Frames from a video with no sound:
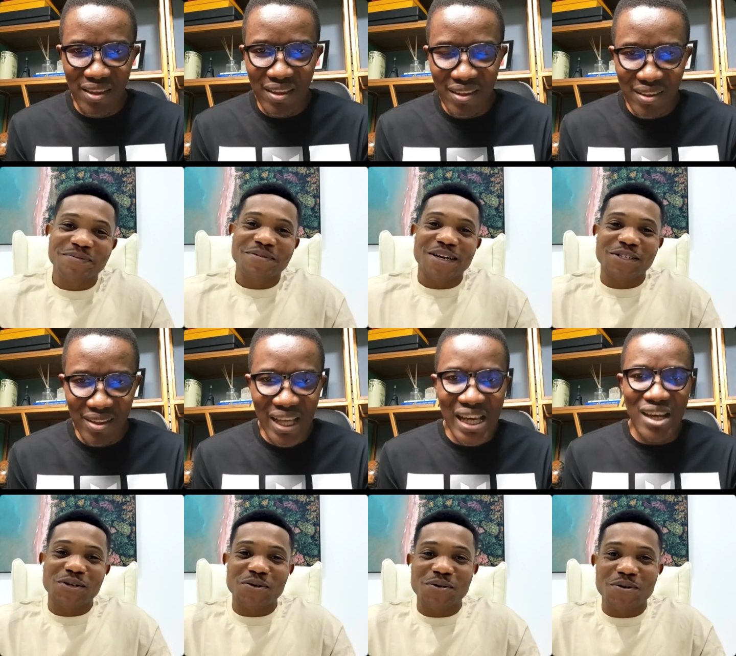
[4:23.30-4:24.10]

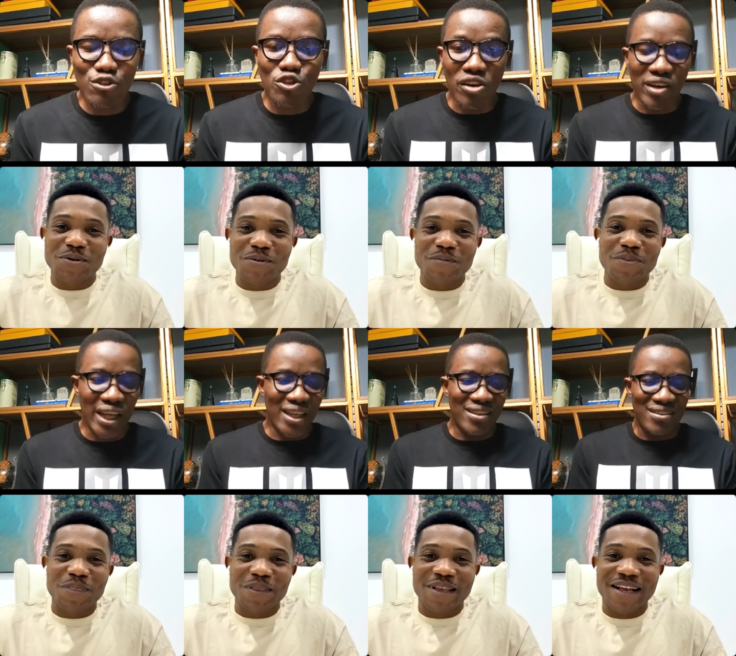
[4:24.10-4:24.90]
Speaker 1: So El
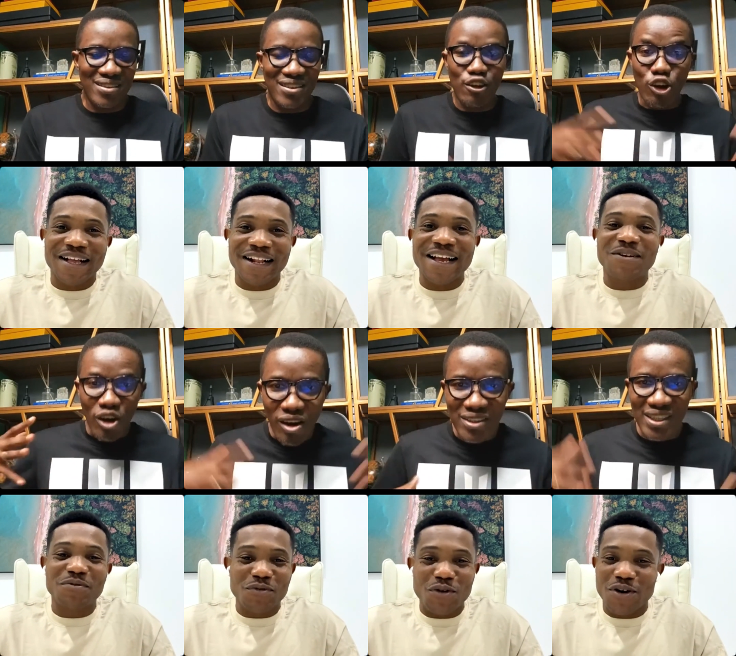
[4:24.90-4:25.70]
Roi, the El Roi,
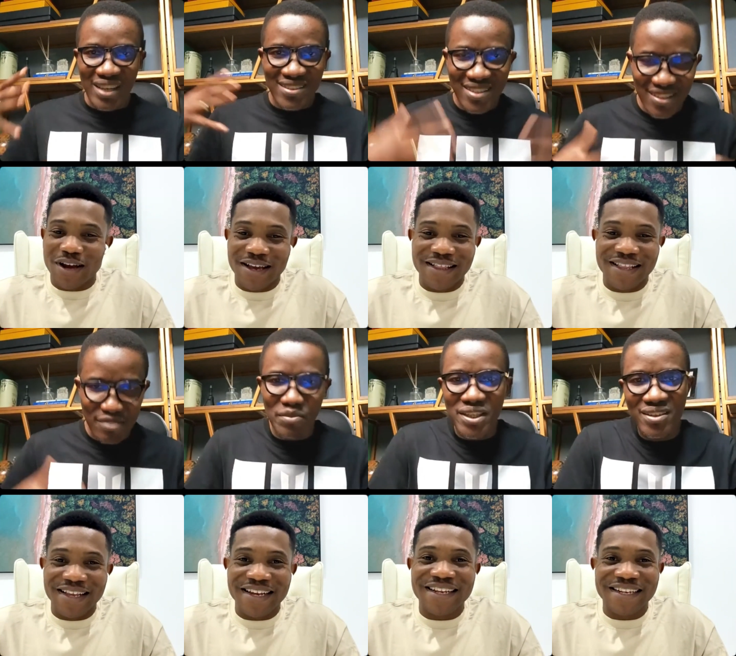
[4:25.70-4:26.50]
God that
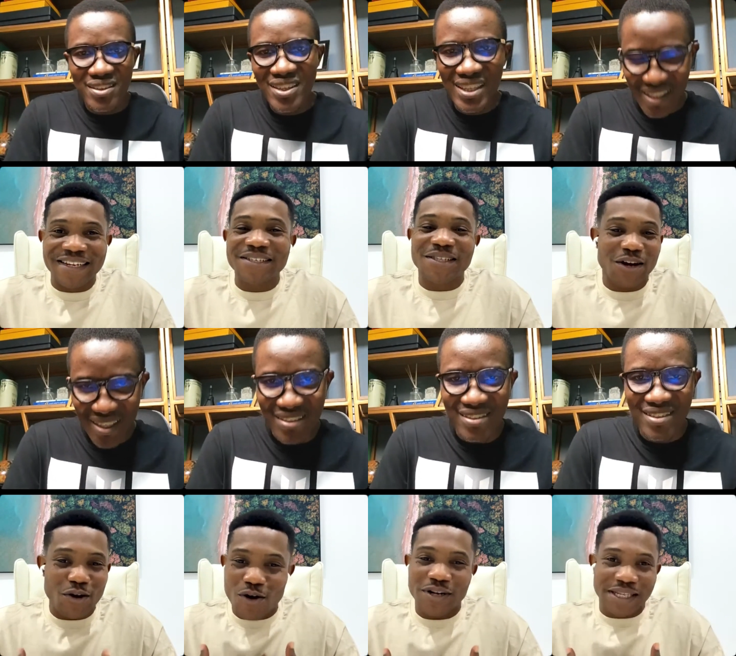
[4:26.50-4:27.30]
sees me. The yes.
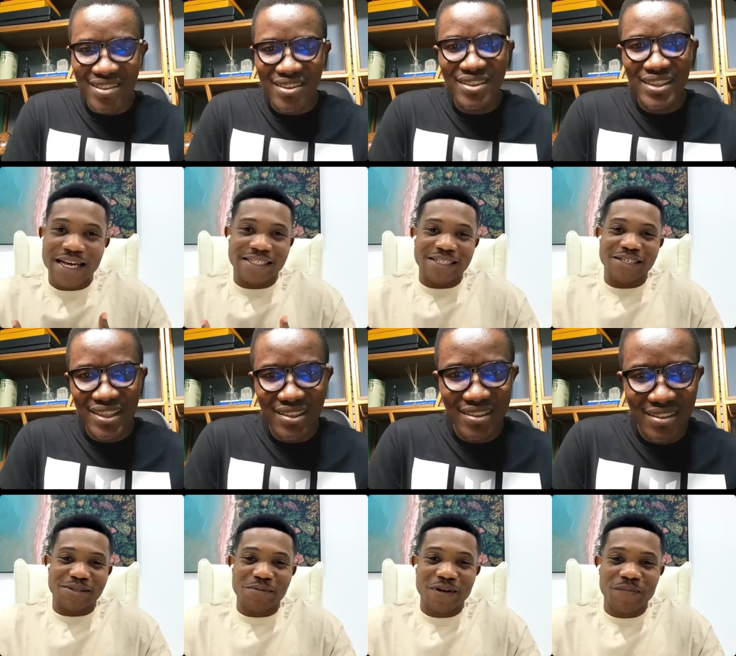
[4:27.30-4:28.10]
God that
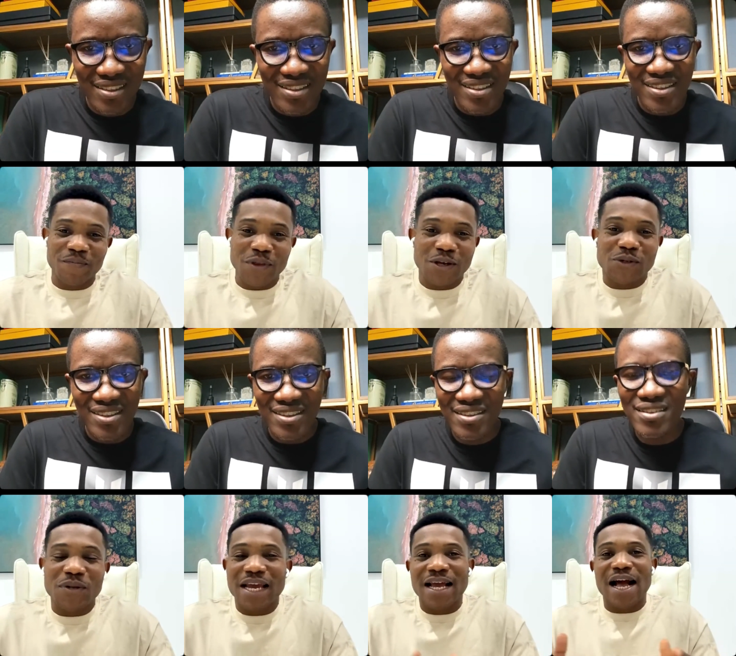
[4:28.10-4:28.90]
sees me. So
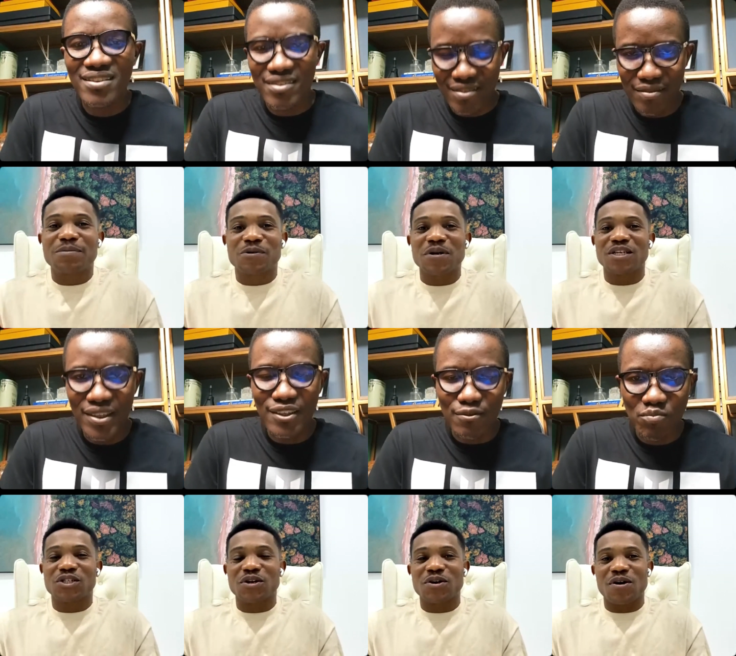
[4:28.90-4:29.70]
the
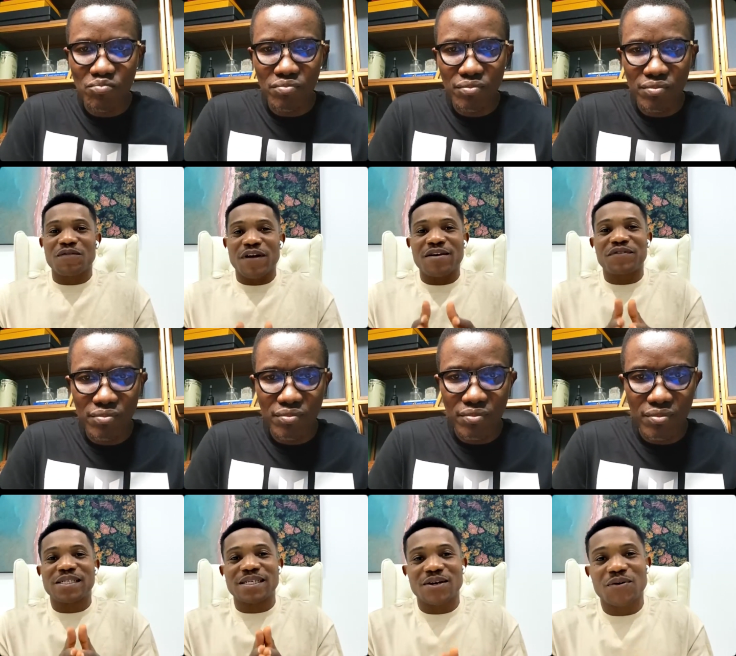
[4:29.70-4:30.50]
encapsulation of every
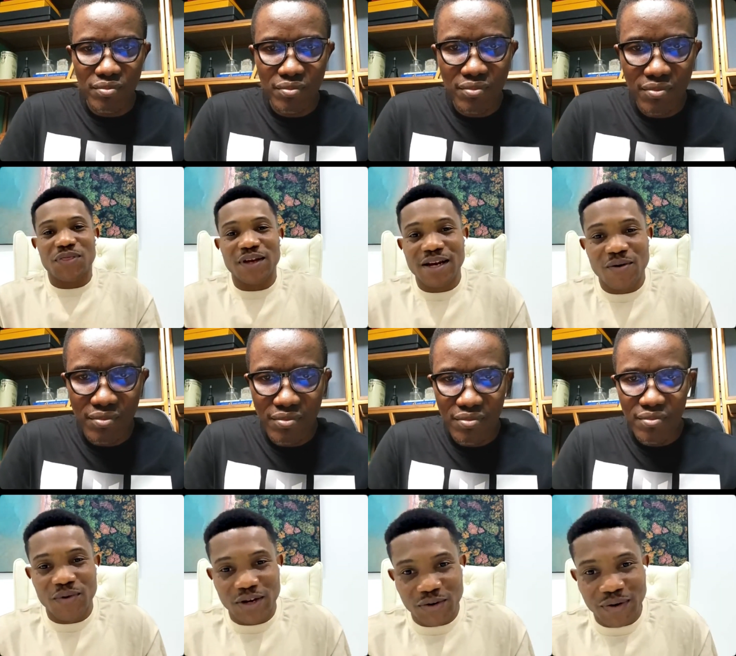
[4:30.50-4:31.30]
single thing that
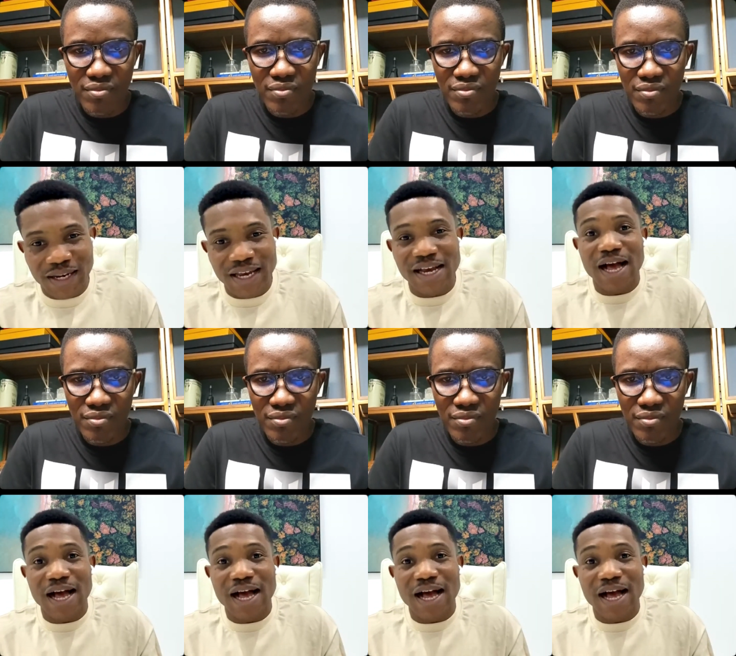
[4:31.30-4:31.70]
we're doing, the